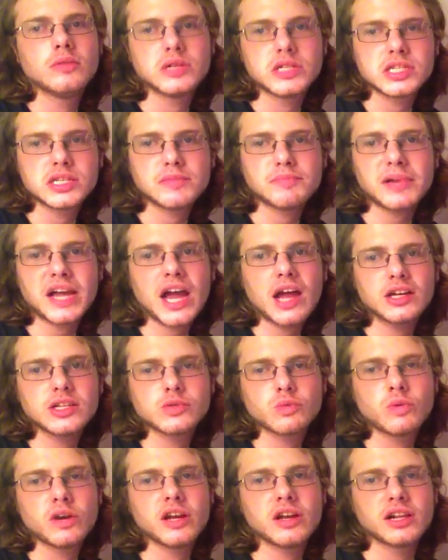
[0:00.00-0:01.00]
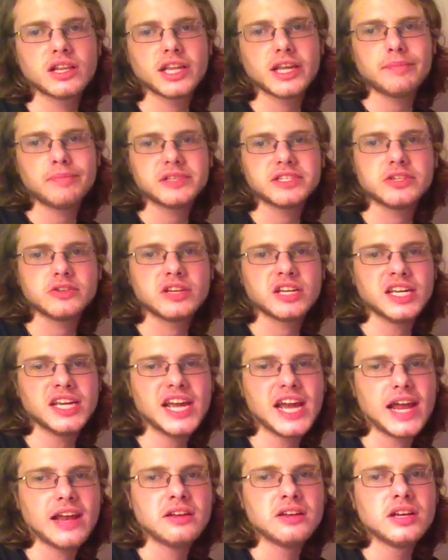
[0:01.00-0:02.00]
which is about as weird a leap as you can
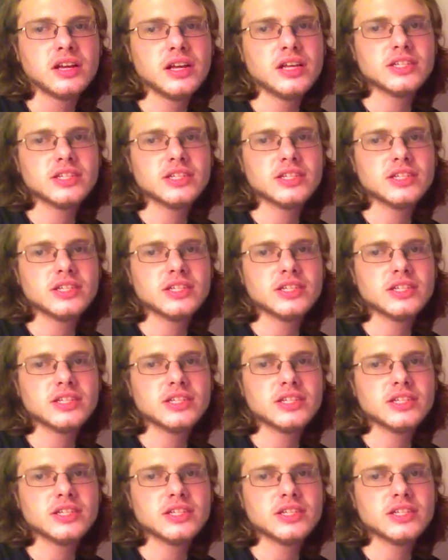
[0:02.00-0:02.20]
get.